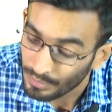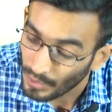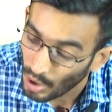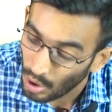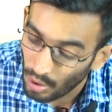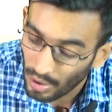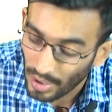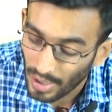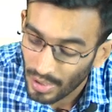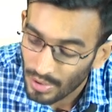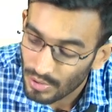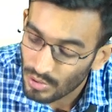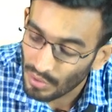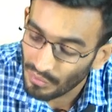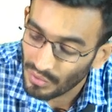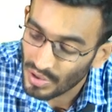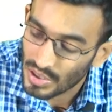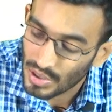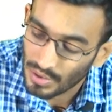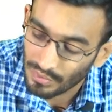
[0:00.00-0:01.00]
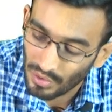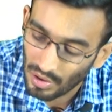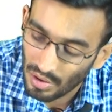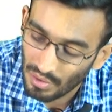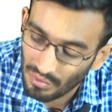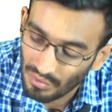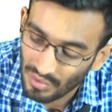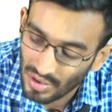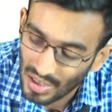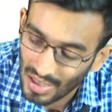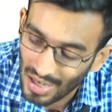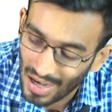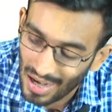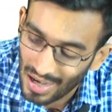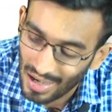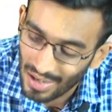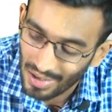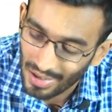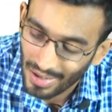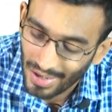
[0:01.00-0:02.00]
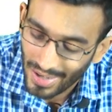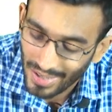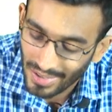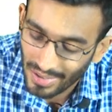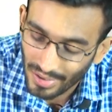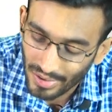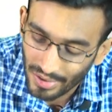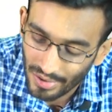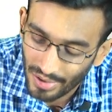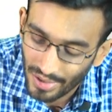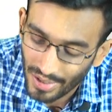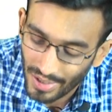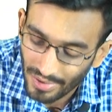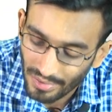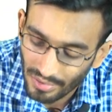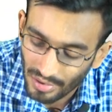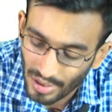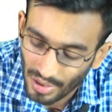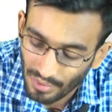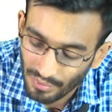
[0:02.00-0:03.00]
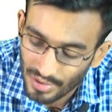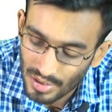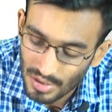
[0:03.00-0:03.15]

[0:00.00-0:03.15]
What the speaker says: Okay, so first of all, we are at the year end 31st